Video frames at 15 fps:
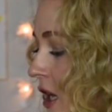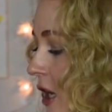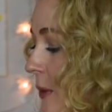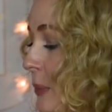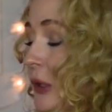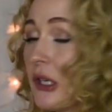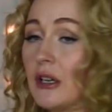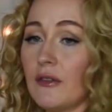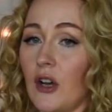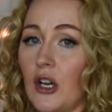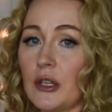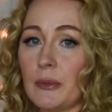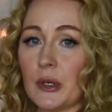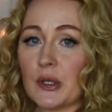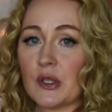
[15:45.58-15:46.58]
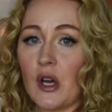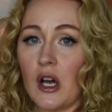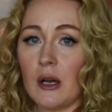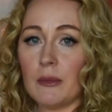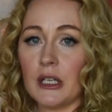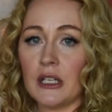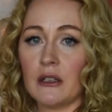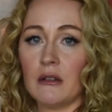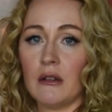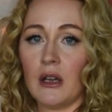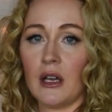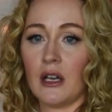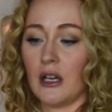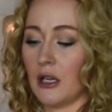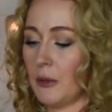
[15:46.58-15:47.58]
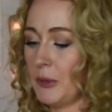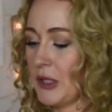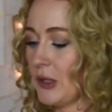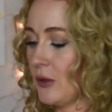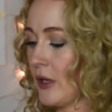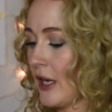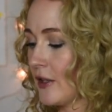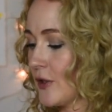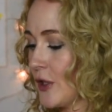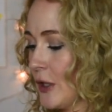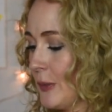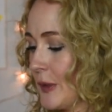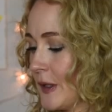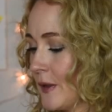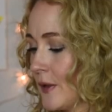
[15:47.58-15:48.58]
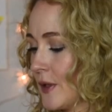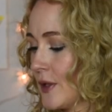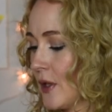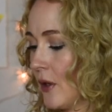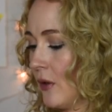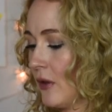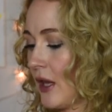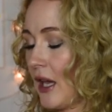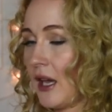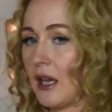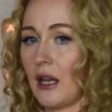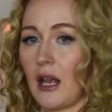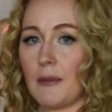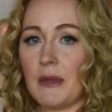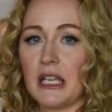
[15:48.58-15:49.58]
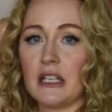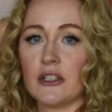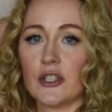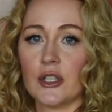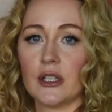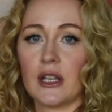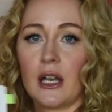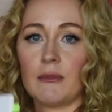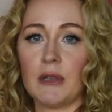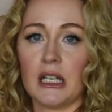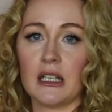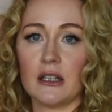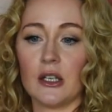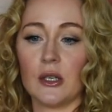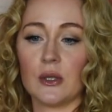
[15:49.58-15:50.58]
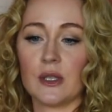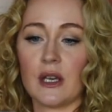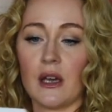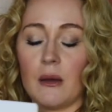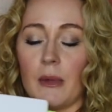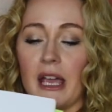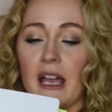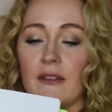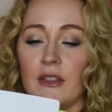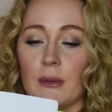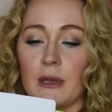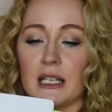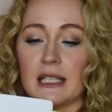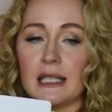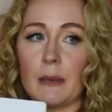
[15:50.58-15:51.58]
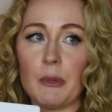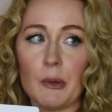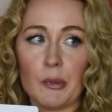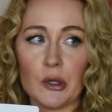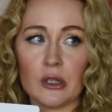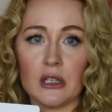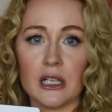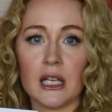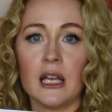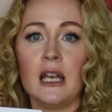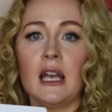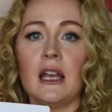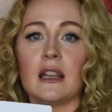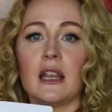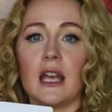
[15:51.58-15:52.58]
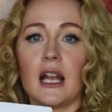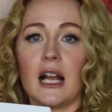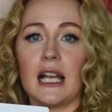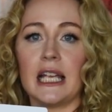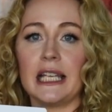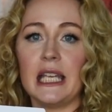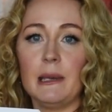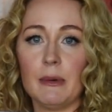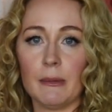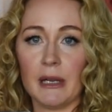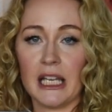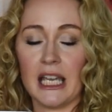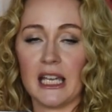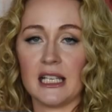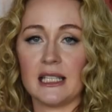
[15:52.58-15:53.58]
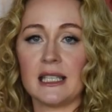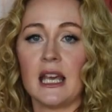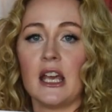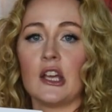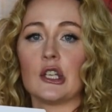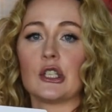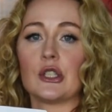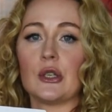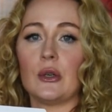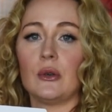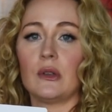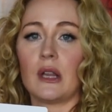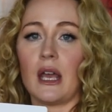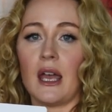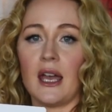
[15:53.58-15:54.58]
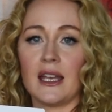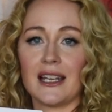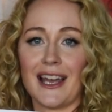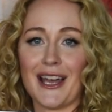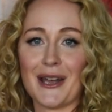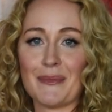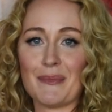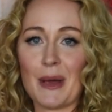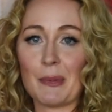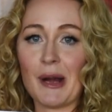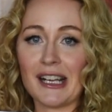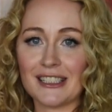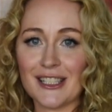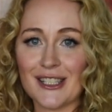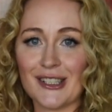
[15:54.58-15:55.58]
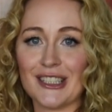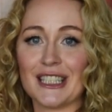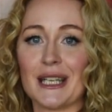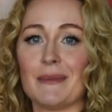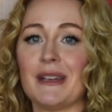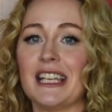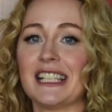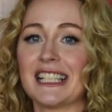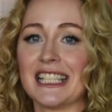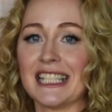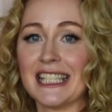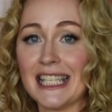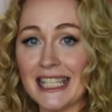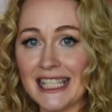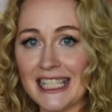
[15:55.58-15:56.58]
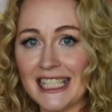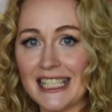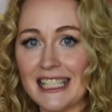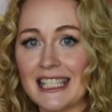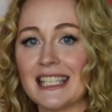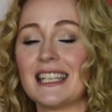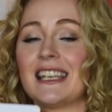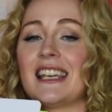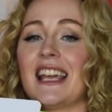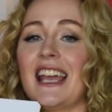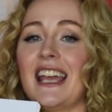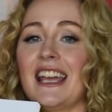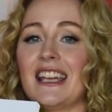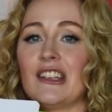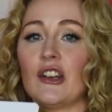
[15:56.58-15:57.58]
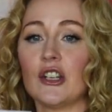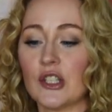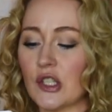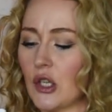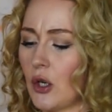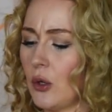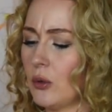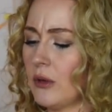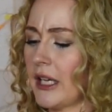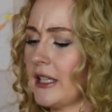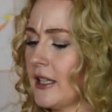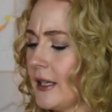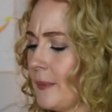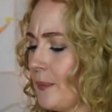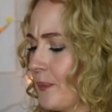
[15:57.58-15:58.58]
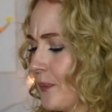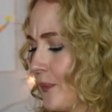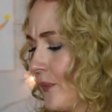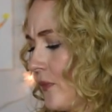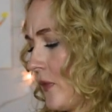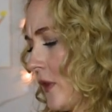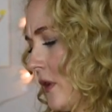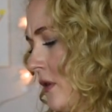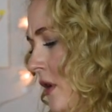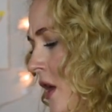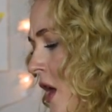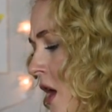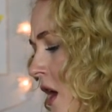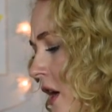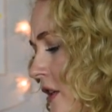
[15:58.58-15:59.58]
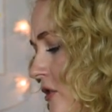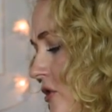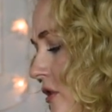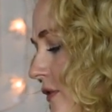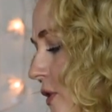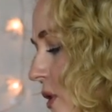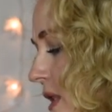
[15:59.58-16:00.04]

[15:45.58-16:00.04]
a book of all the most common bassoon excerpts, so that I'm making sure that I'm getting those. I have them in a separate booklet that I keep in my case, so that my practicing on them is consistent. And also, like, I don't know if